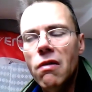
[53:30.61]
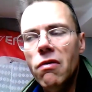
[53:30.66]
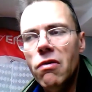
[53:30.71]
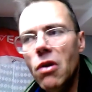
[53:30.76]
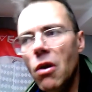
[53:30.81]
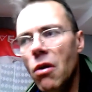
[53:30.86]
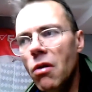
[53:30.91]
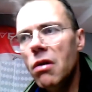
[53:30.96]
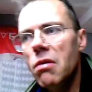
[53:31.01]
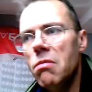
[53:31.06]

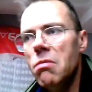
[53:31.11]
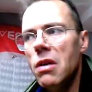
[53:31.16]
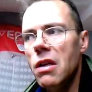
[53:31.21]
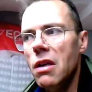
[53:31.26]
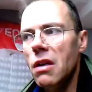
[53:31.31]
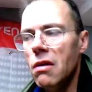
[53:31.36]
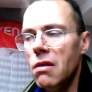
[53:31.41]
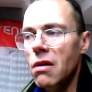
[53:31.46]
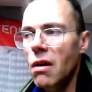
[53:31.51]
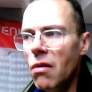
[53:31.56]
knowing
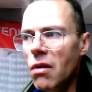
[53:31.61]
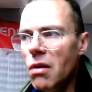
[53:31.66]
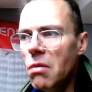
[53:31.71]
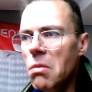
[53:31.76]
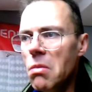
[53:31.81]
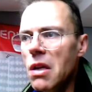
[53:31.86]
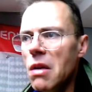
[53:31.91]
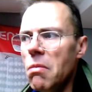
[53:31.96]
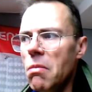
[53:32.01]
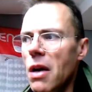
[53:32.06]
me,
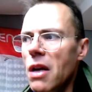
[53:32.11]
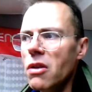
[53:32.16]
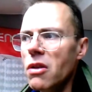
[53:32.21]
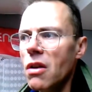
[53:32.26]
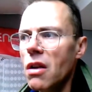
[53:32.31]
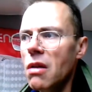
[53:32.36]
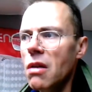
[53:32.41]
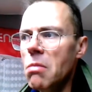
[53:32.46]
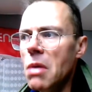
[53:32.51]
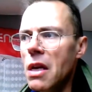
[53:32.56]
knowing me
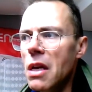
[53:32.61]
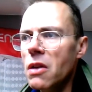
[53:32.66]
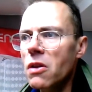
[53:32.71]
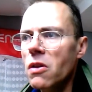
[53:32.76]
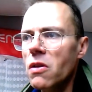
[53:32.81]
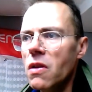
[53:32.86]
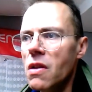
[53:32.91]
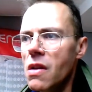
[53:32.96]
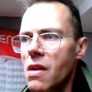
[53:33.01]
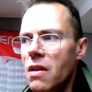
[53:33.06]
basically
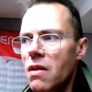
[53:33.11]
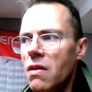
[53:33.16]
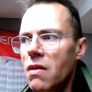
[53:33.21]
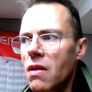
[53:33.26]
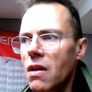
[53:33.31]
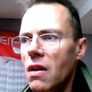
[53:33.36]
means that